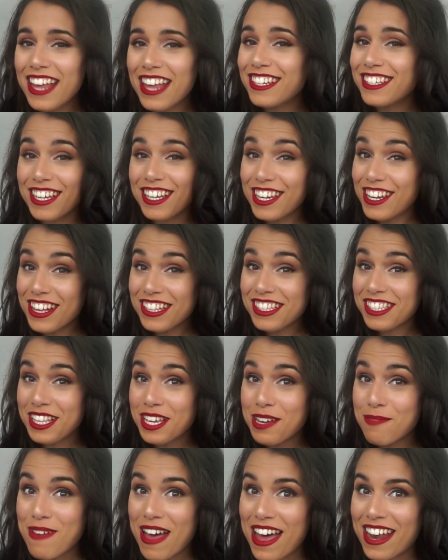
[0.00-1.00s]
Did not
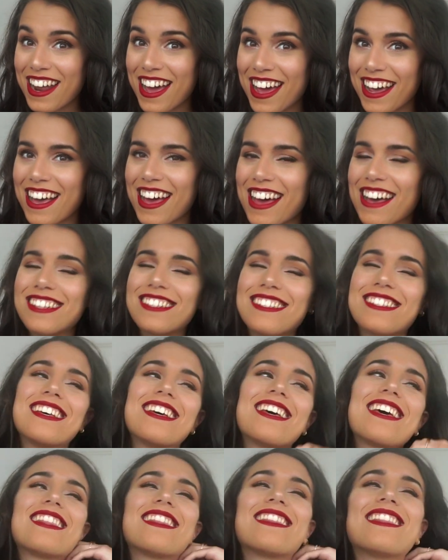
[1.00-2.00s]
sleep that night, guys.
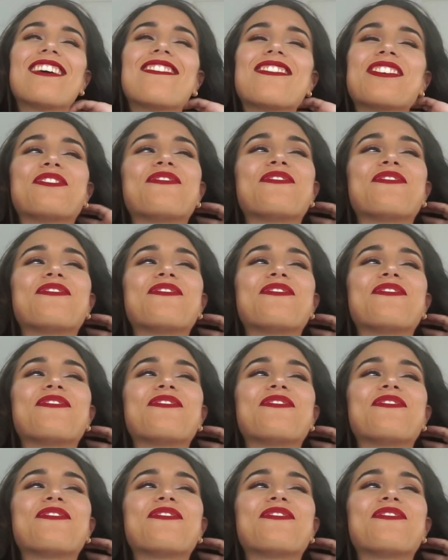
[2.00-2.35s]
That was